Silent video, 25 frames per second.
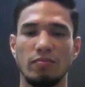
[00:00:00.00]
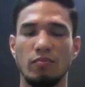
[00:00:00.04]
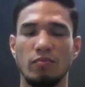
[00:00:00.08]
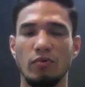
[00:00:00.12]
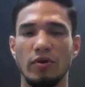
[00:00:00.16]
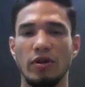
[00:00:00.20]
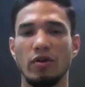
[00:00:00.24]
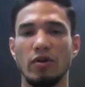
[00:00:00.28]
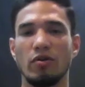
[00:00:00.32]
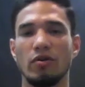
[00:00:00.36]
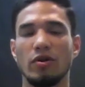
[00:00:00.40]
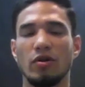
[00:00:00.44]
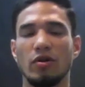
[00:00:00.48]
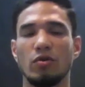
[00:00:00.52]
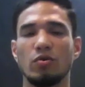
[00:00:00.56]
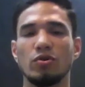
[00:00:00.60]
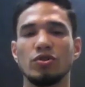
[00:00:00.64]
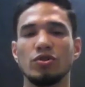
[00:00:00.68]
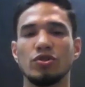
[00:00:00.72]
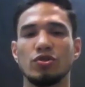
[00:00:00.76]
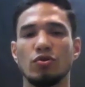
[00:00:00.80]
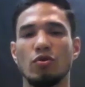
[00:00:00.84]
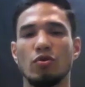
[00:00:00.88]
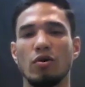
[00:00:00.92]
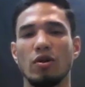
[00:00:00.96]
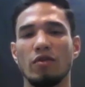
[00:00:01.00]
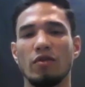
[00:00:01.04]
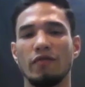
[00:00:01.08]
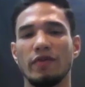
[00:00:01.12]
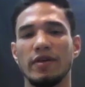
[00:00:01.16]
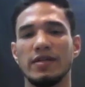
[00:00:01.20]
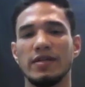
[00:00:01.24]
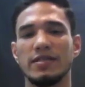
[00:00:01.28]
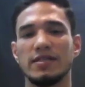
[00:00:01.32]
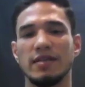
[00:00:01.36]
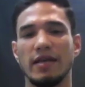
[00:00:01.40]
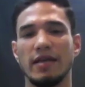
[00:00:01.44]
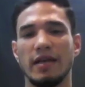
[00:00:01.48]
putting on a good show
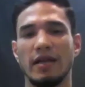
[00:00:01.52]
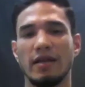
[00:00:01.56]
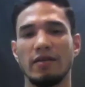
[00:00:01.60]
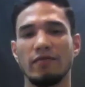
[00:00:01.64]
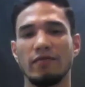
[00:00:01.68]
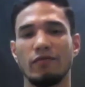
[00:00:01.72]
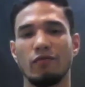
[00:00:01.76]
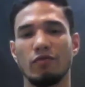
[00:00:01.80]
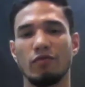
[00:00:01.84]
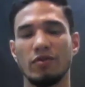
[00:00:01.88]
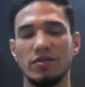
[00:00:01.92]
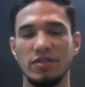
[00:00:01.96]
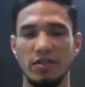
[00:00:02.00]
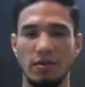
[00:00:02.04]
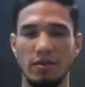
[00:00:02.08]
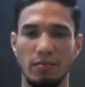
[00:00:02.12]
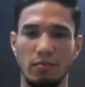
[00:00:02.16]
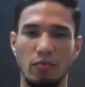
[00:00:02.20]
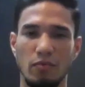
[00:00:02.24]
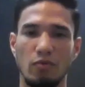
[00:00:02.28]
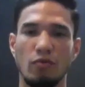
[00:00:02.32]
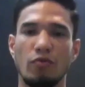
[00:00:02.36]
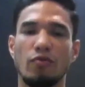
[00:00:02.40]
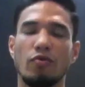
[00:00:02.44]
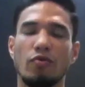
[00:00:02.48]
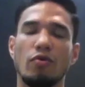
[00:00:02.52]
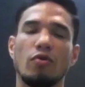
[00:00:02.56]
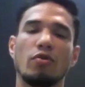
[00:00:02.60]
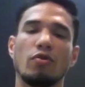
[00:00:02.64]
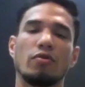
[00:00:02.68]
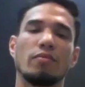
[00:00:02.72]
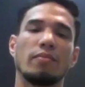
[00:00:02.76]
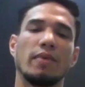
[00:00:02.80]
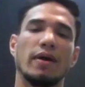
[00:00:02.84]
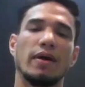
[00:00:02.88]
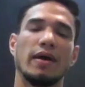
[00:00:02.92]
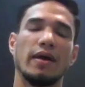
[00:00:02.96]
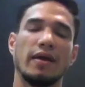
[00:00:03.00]
always and focusing more on
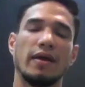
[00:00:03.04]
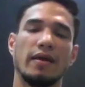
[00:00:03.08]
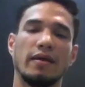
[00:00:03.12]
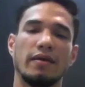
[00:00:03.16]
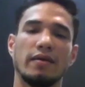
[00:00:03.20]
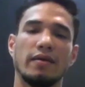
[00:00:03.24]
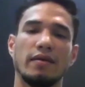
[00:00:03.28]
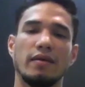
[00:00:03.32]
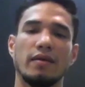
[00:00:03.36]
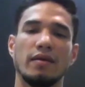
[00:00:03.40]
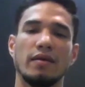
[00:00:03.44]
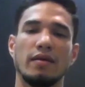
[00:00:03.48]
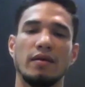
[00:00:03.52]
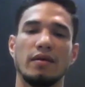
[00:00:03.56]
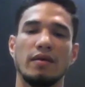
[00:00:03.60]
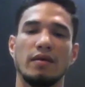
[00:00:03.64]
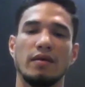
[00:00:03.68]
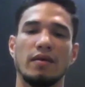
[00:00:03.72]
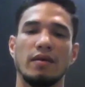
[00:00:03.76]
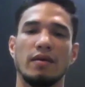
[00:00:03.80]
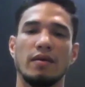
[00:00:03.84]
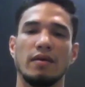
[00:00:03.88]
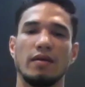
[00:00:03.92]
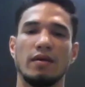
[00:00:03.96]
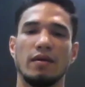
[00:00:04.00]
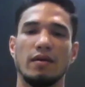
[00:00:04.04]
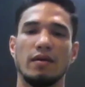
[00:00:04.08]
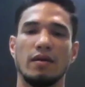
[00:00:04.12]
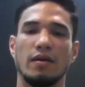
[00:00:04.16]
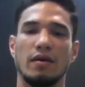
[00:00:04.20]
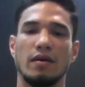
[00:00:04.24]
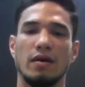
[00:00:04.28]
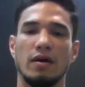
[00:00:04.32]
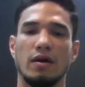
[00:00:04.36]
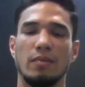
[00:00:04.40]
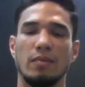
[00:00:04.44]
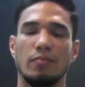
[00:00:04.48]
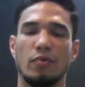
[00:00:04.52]
my
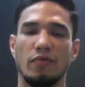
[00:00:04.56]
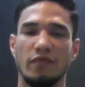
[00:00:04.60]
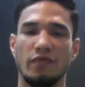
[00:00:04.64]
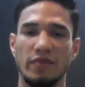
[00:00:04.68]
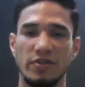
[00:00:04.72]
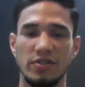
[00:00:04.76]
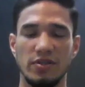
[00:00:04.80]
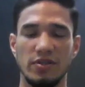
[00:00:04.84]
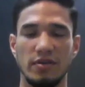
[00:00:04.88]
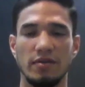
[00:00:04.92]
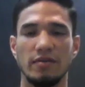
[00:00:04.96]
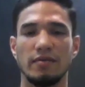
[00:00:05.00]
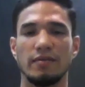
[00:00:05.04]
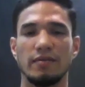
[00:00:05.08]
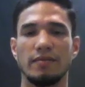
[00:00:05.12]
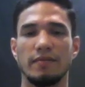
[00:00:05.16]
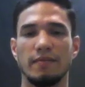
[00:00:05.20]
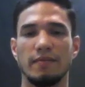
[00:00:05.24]
profession.